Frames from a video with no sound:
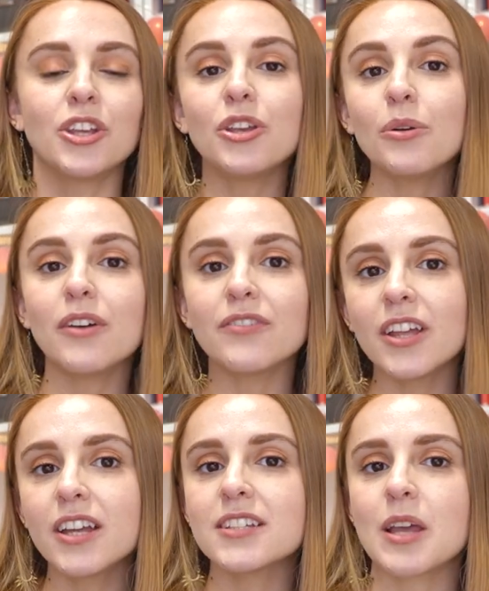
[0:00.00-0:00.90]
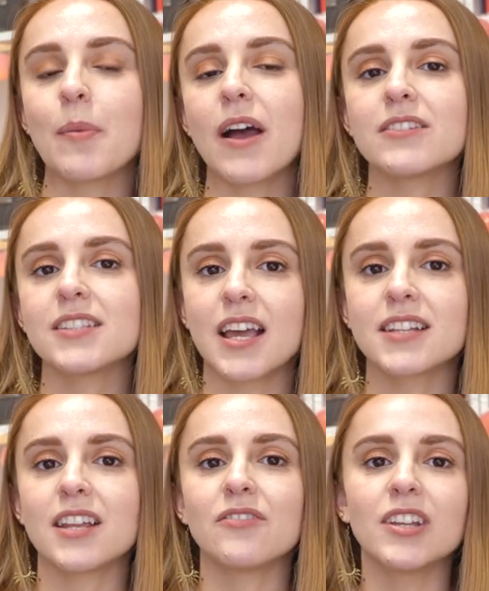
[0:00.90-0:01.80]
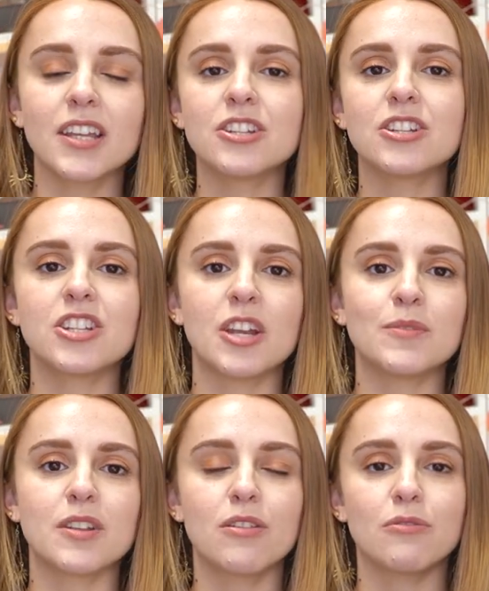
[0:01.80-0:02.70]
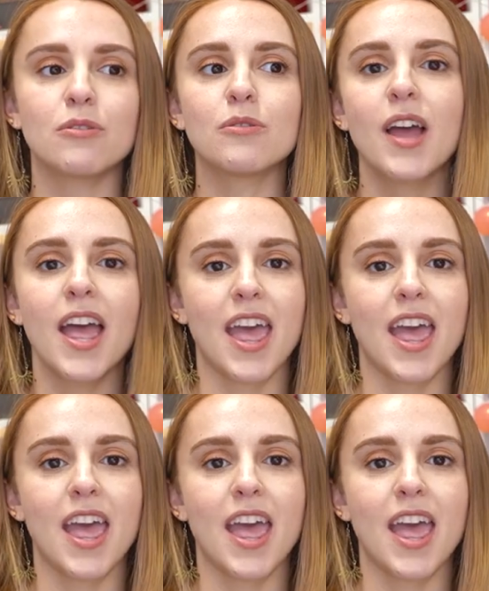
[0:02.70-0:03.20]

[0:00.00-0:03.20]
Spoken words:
you have learned about sex and relationships through